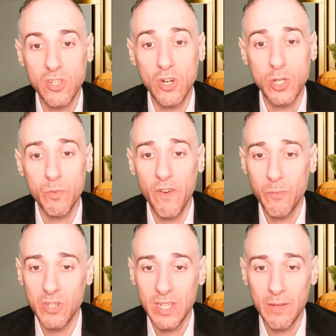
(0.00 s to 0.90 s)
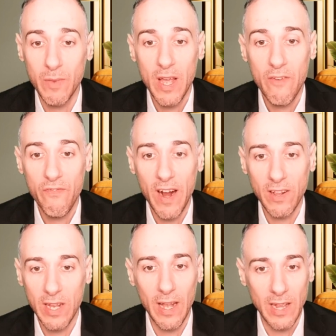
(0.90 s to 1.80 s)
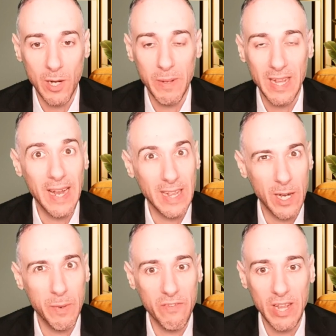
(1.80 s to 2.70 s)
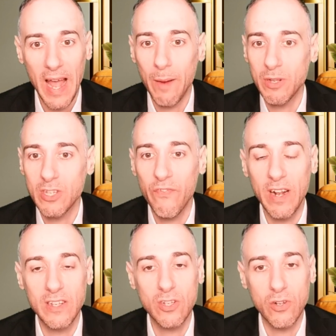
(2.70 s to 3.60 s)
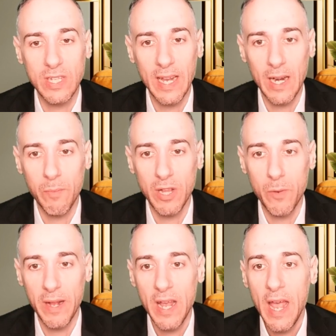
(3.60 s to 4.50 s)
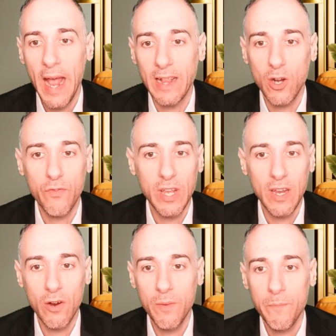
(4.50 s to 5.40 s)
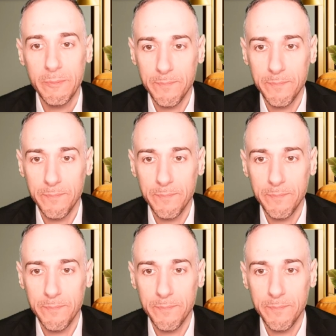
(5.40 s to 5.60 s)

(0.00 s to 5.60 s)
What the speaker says: start to move up. You see them finally, a little bit late, a little bit of a lag, but finally start to take it up a little bit. And then over here,